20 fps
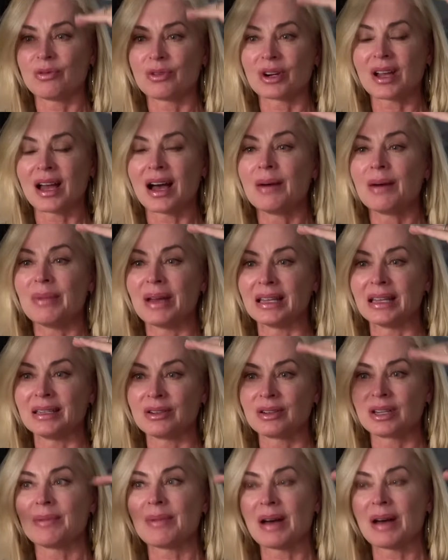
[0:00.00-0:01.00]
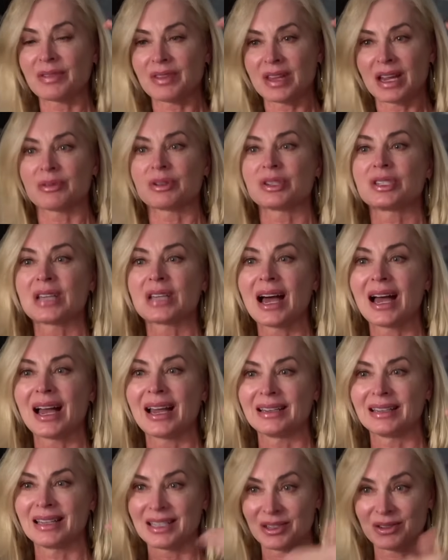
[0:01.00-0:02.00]
You overcome it. You come out the other
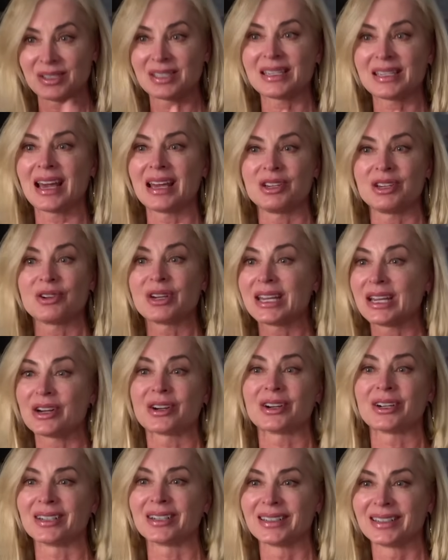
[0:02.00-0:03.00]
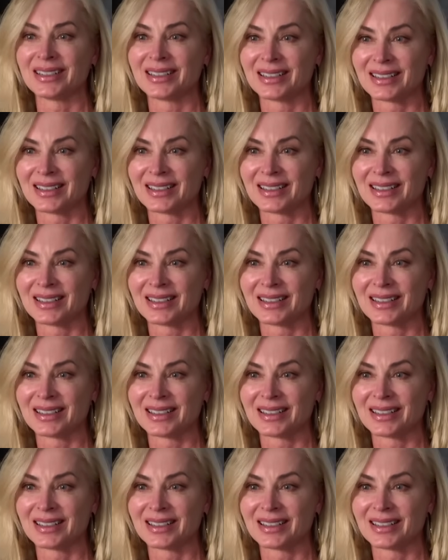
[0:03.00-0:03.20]
side, like you said. You're here.